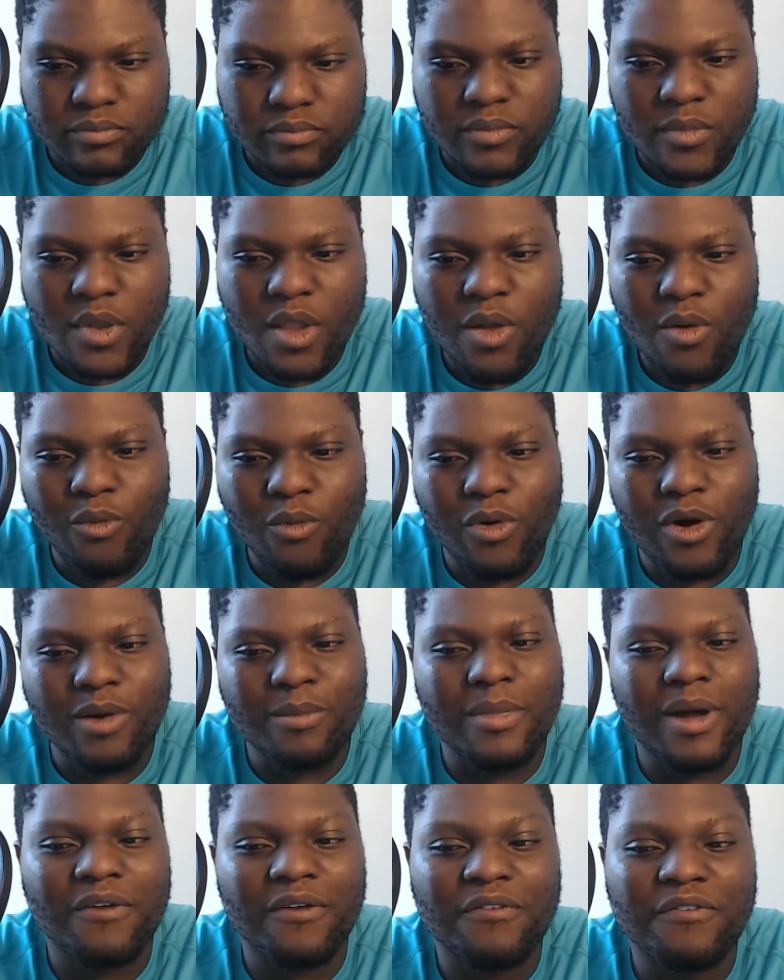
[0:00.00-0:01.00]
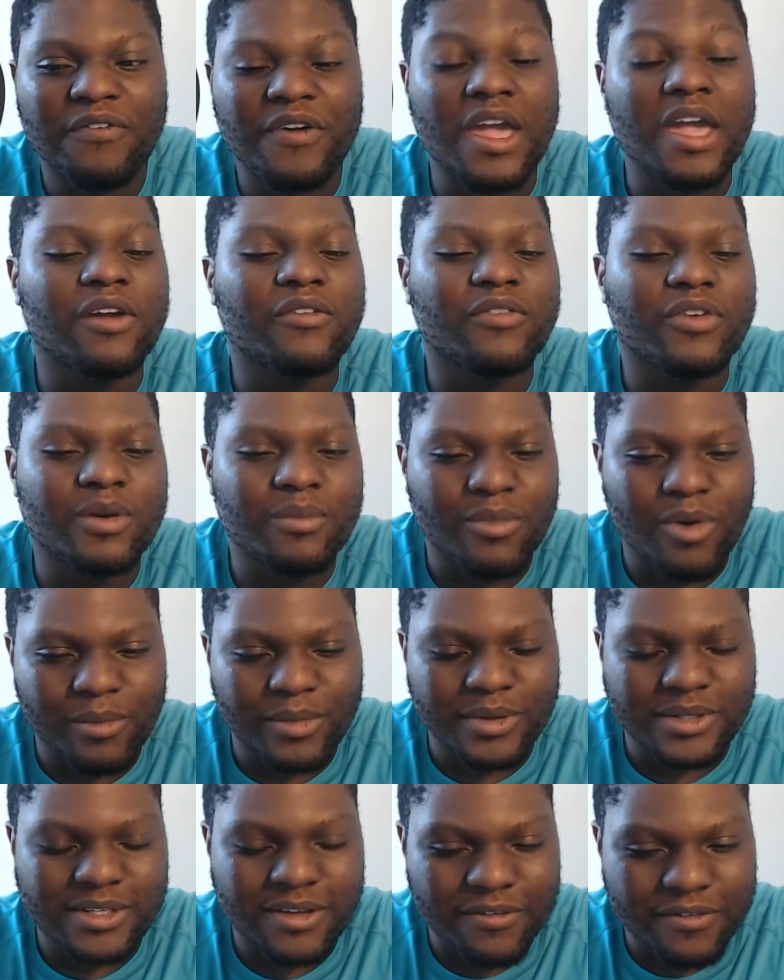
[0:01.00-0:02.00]
One of my favorite
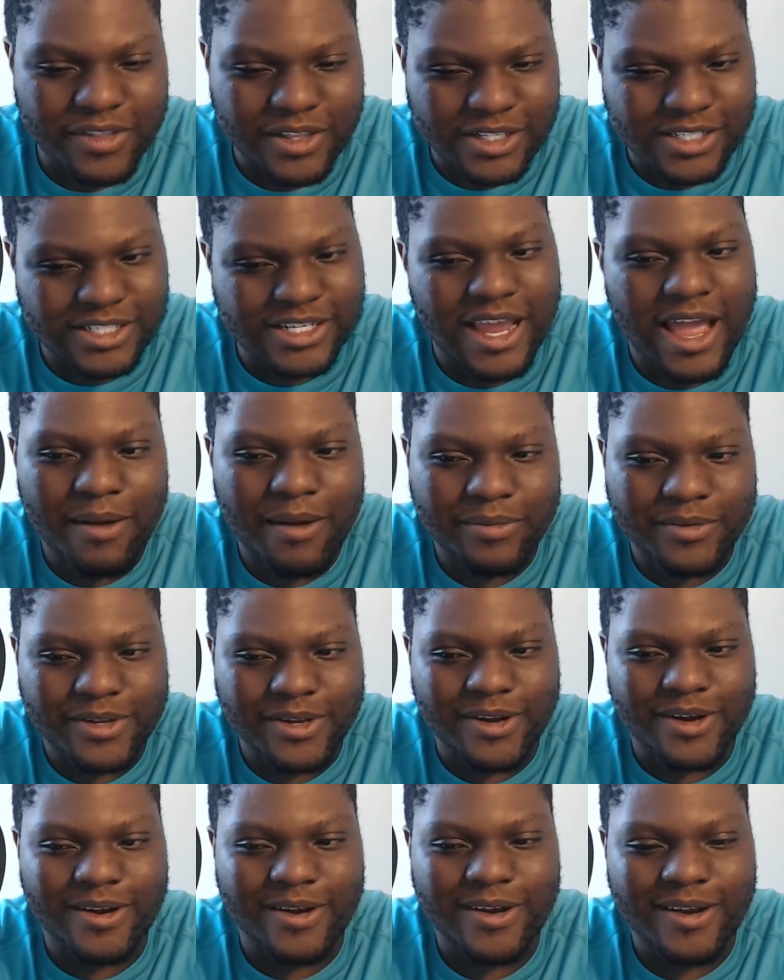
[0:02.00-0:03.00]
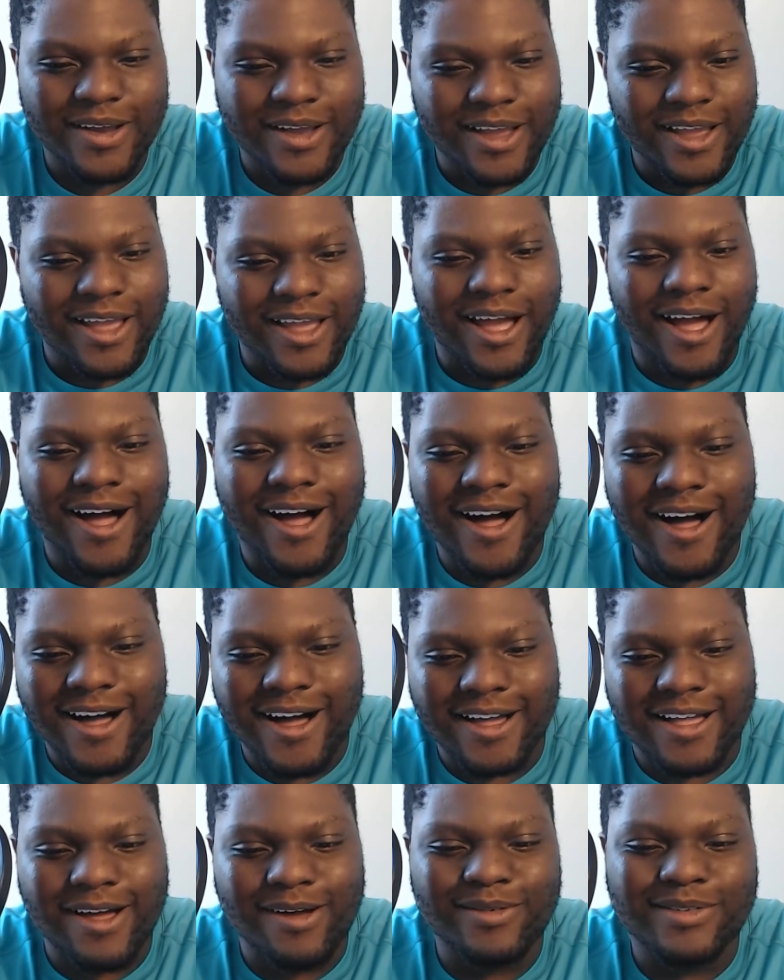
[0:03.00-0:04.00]
moments of the chapter
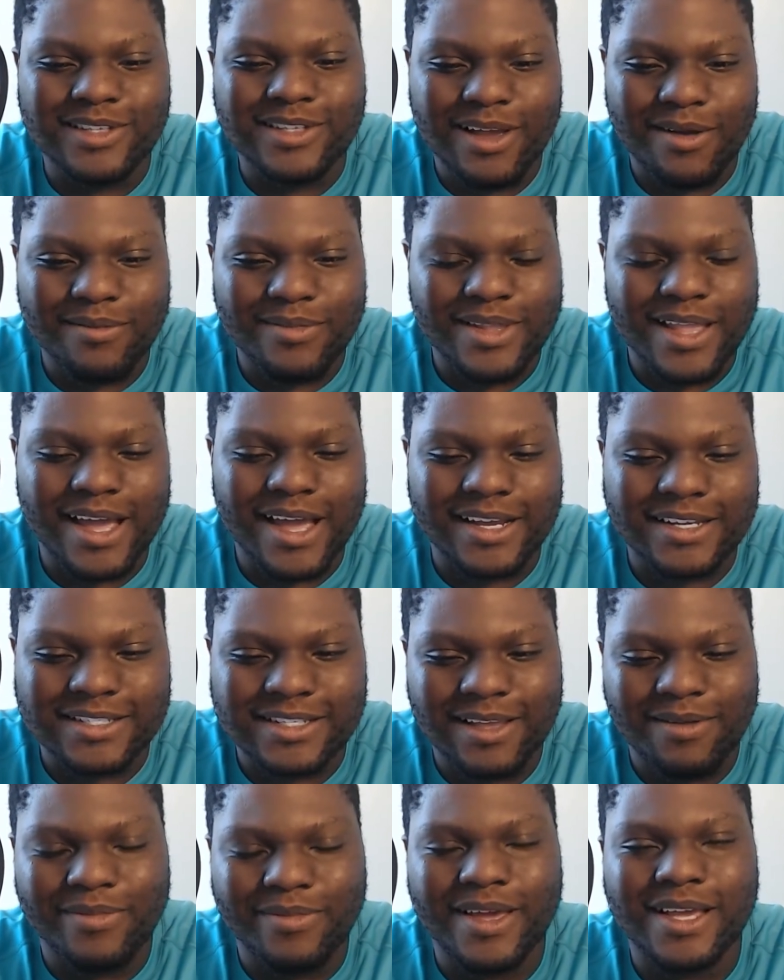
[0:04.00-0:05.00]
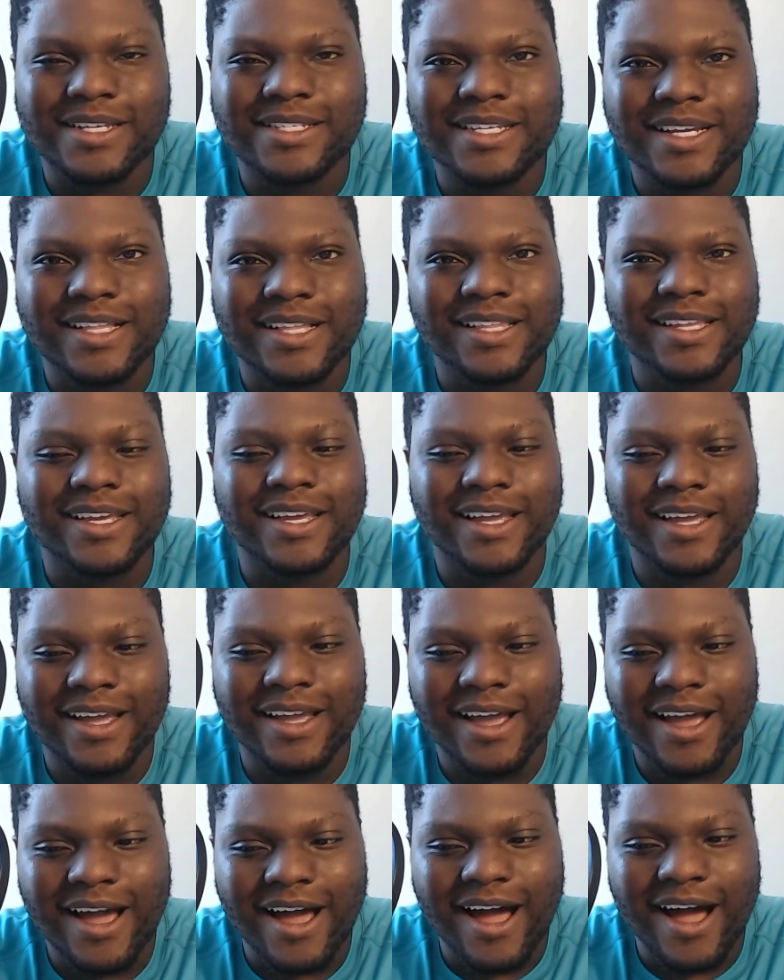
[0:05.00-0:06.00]
comes up next, and
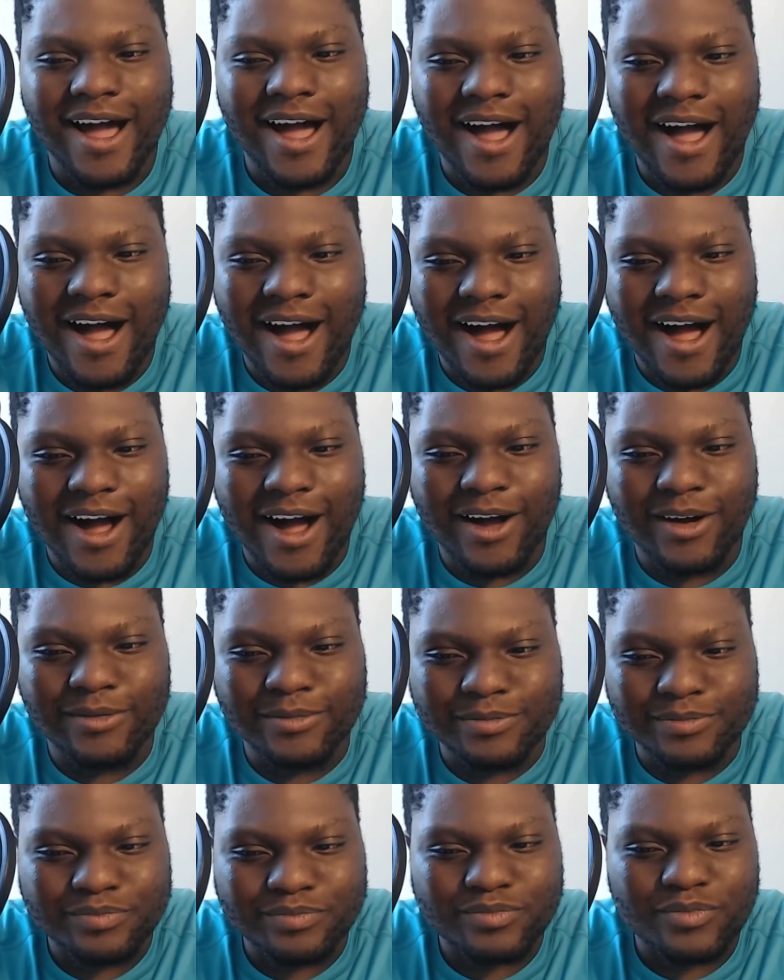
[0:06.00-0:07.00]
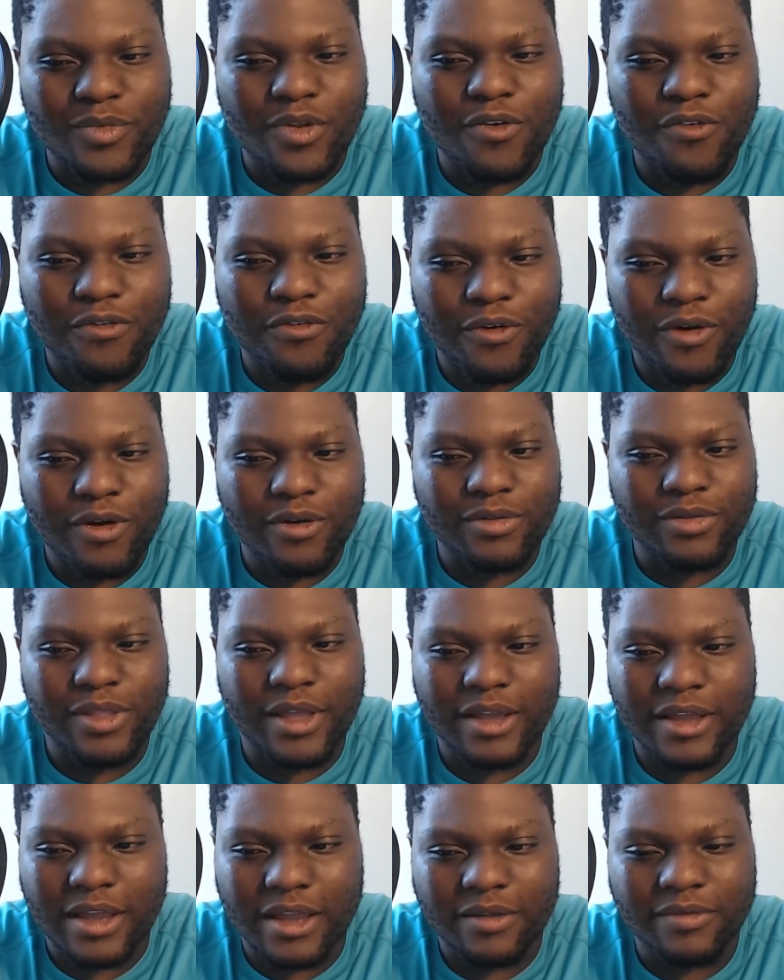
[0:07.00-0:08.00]
basically,
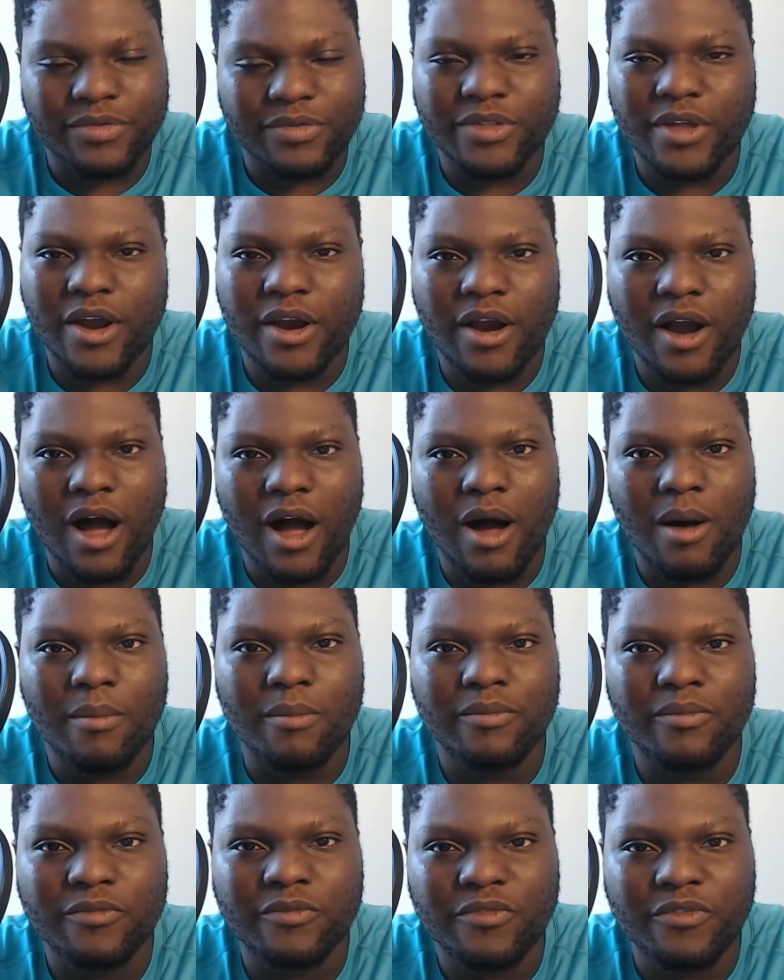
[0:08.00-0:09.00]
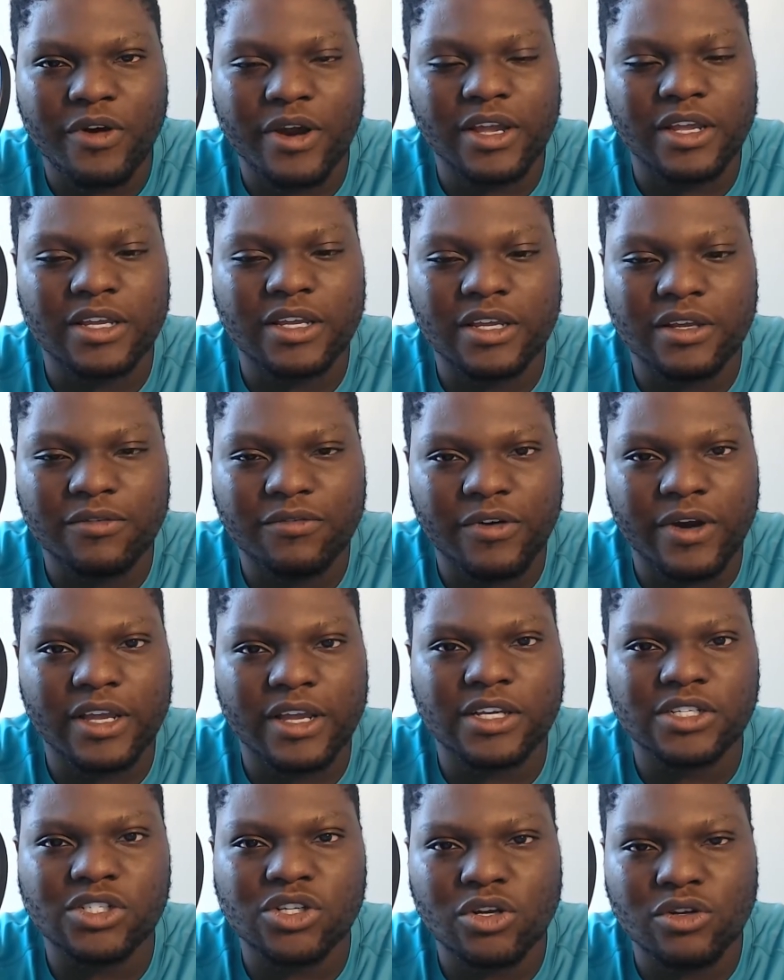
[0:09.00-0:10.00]
like, Frankie
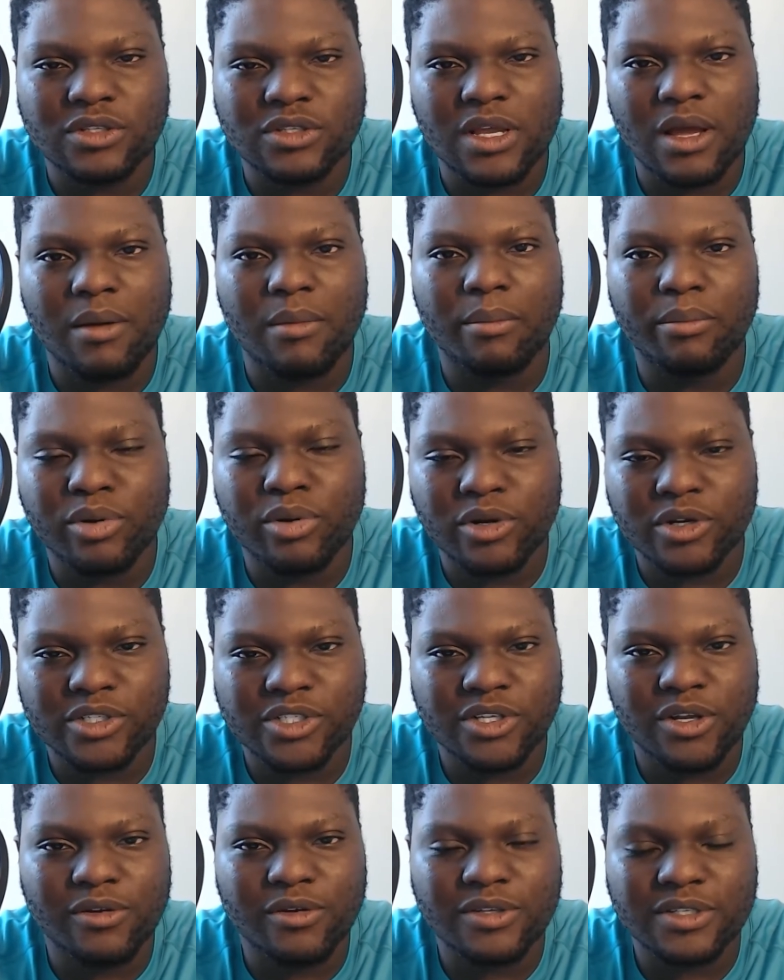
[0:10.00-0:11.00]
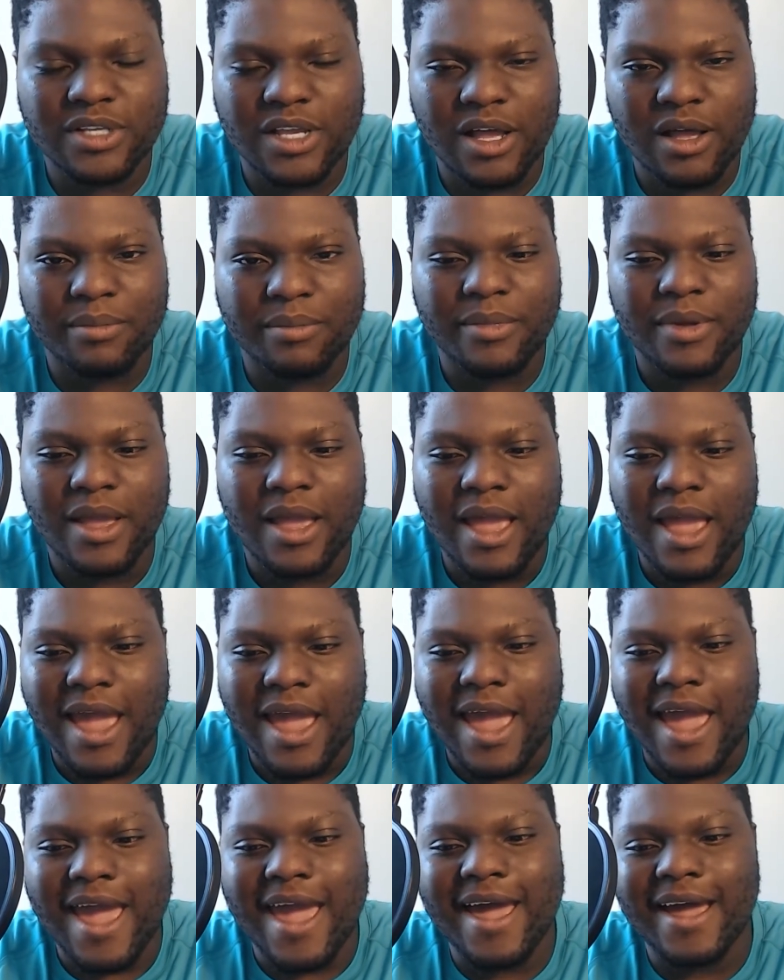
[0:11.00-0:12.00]
shows up, Brooke shows up,
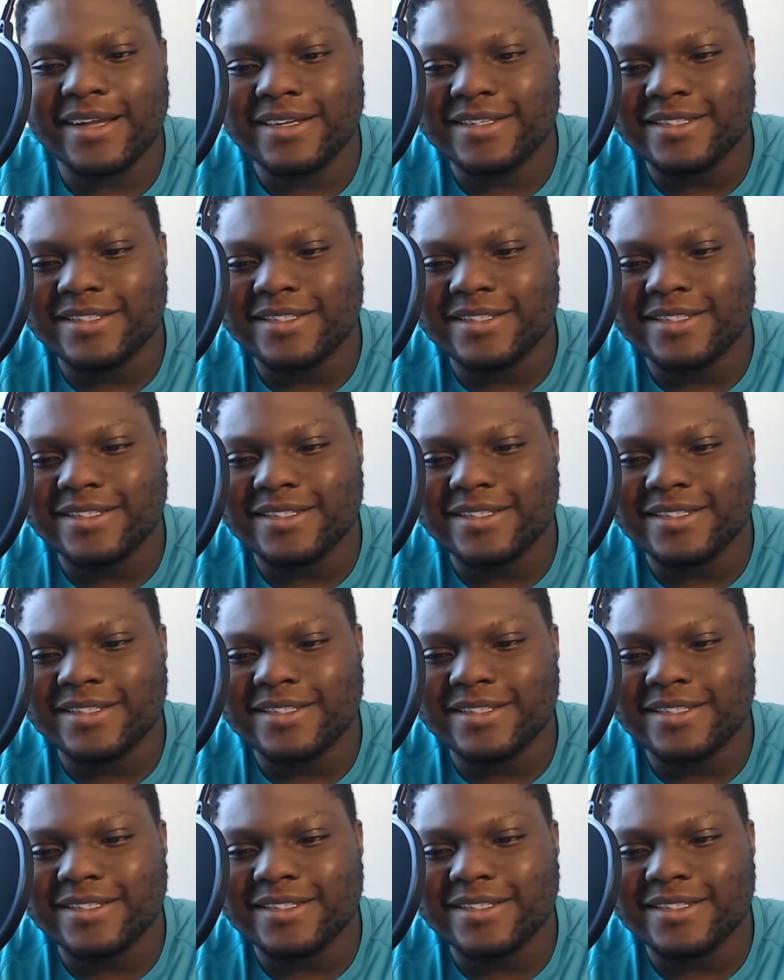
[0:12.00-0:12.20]
and